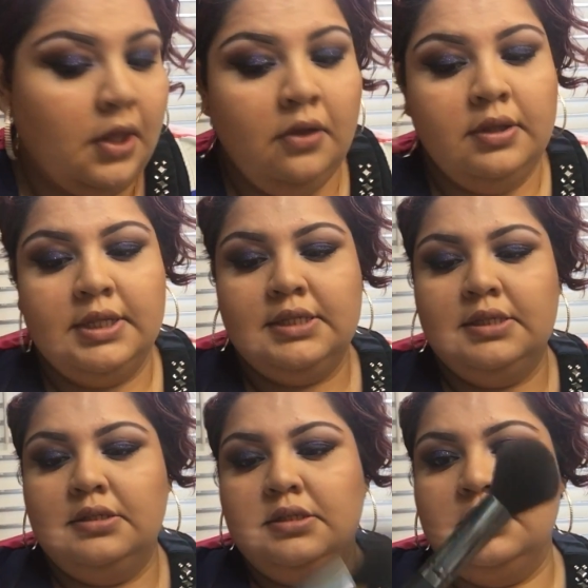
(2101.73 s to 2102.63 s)
Oh, and this
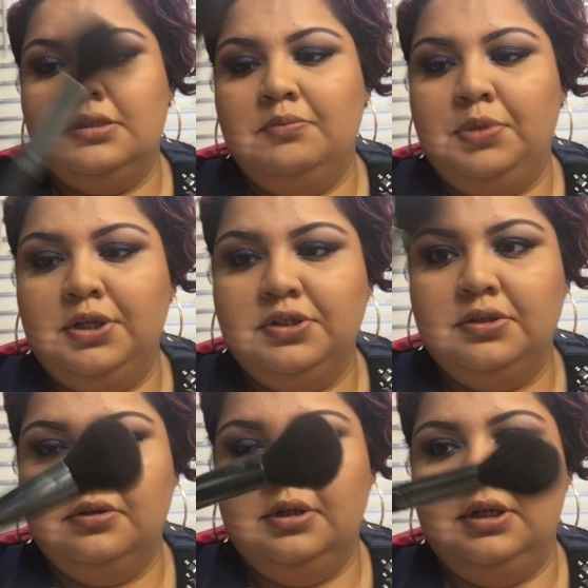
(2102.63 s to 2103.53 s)
is just a
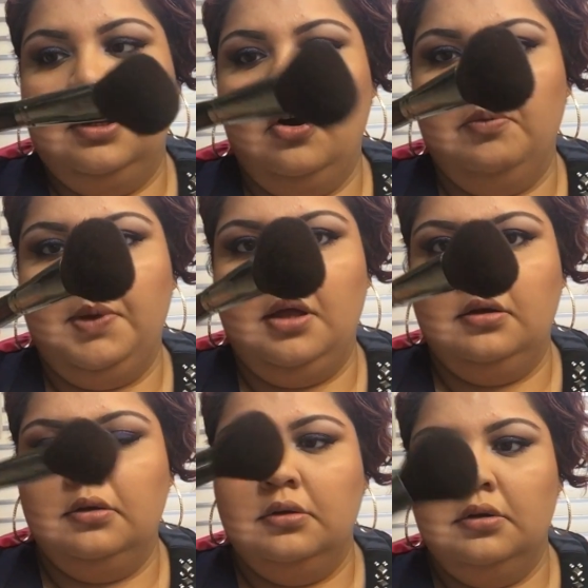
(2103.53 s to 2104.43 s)
blush, an
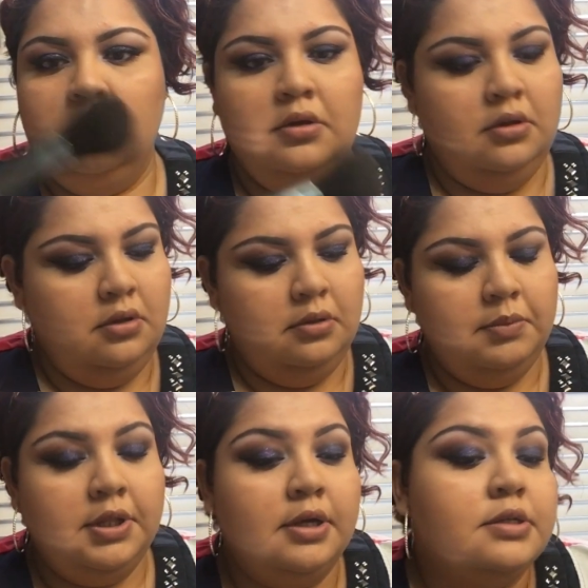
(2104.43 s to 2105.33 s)
Arbonne
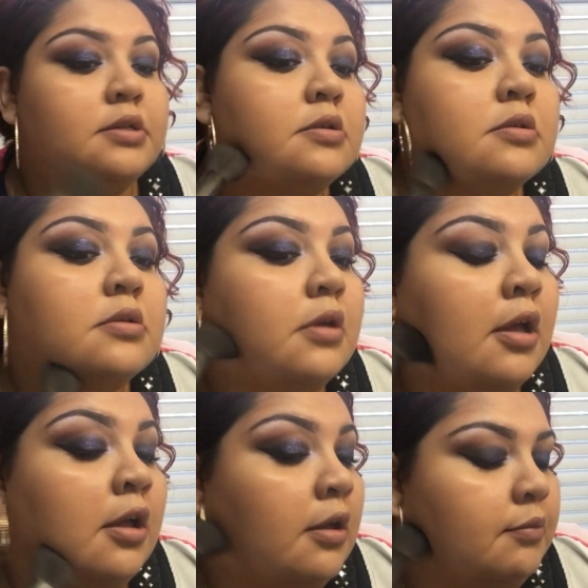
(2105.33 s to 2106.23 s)
blush.
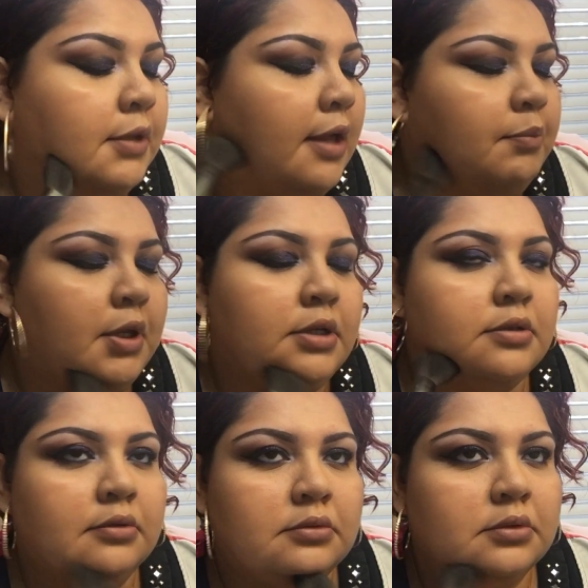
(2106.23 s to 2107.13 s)
Not
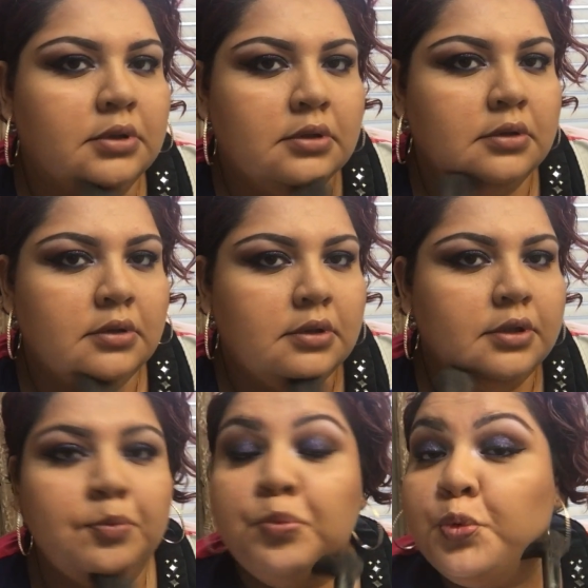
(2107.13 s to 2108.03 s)
blush.
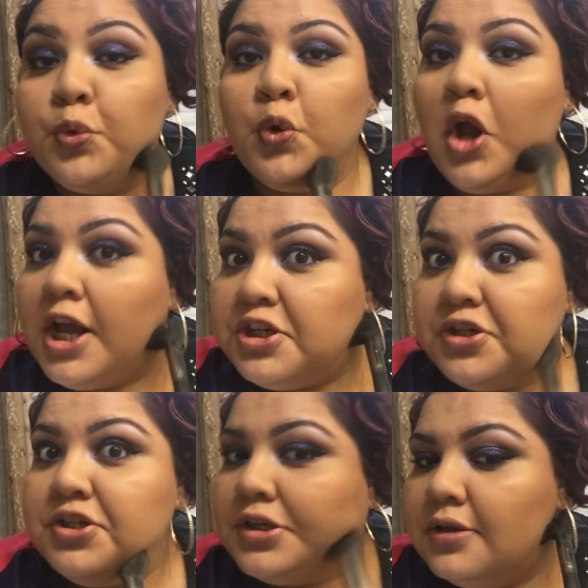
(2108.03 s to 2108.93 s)

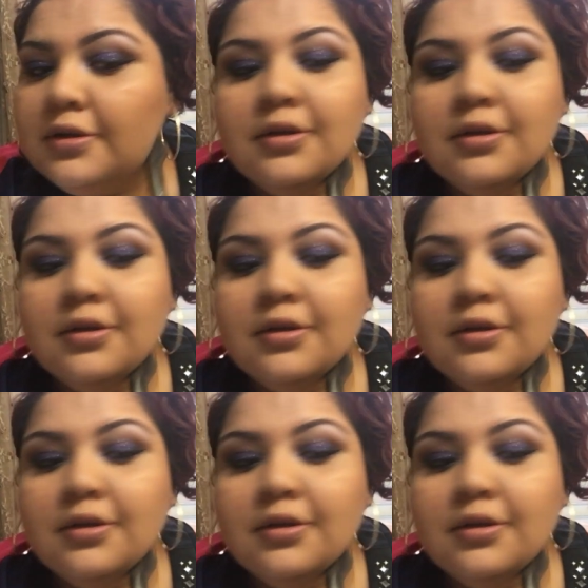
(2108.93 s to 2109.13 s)
Brush.